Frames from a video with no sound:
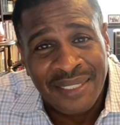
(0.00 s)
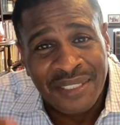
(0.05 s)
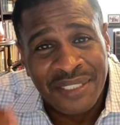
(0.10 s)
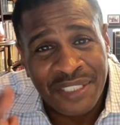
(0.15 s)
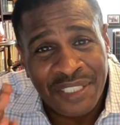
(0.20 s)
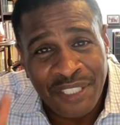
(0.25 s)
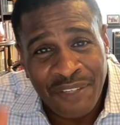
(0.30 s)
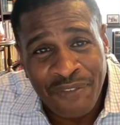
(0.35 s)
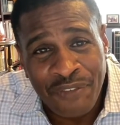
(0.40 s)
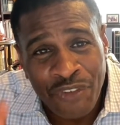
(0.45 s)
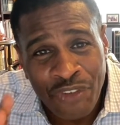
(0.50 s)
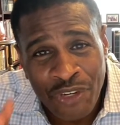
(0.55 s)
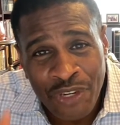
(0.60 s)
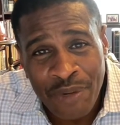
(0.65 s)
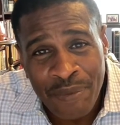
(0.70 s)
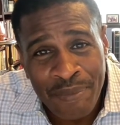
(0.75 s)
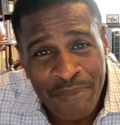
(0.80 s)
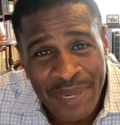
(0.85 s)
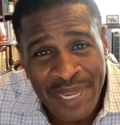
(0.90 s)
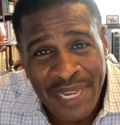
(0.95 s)
shift you
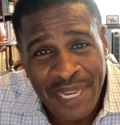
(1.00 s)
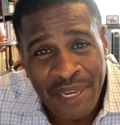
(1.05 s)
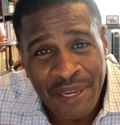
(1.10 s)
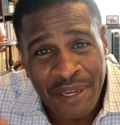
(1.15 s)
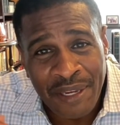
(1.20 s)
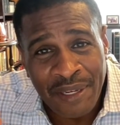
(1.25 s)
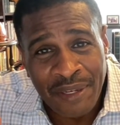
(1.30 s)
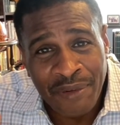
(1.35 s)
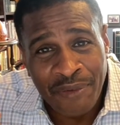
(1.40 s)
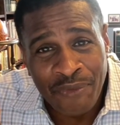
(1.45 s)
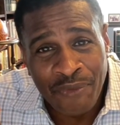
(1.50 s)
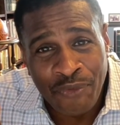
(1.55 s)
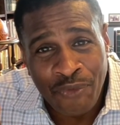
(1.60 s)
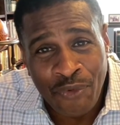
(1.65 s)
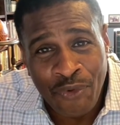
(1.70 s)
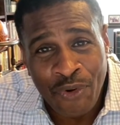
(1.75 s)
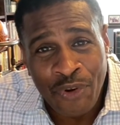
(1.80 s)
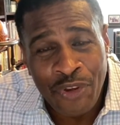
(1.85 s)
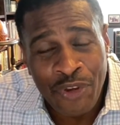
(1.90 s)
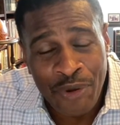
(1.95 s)
can make
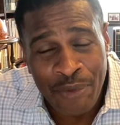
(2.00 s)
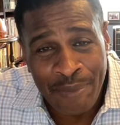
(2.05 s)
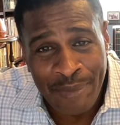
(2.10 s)
for your